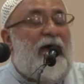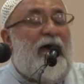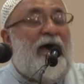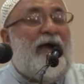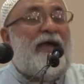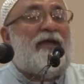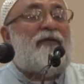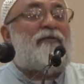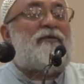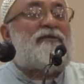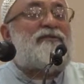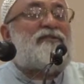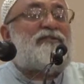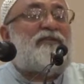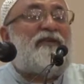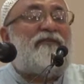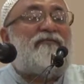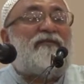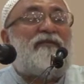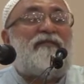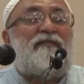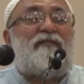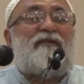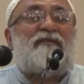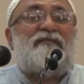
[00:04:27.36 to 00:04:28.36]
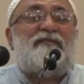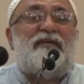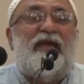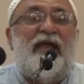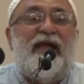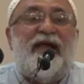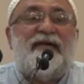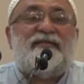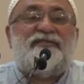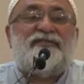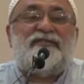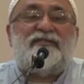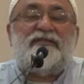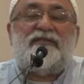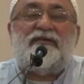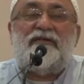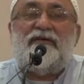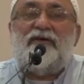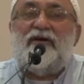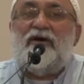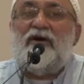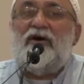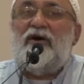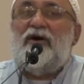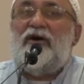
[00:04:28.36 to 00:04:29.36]
I was given the
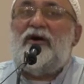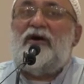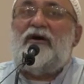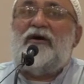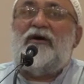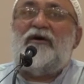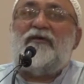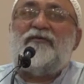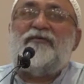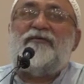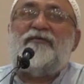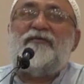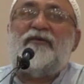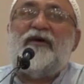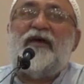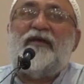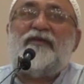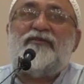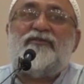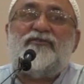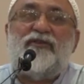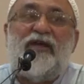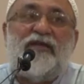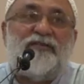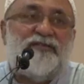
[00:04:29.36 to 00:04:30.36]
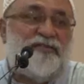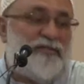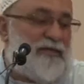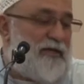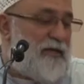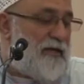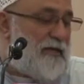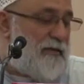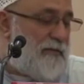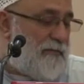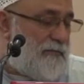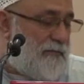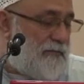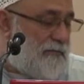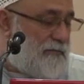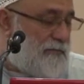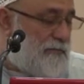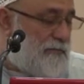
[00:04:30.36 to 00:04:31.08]
task of addressing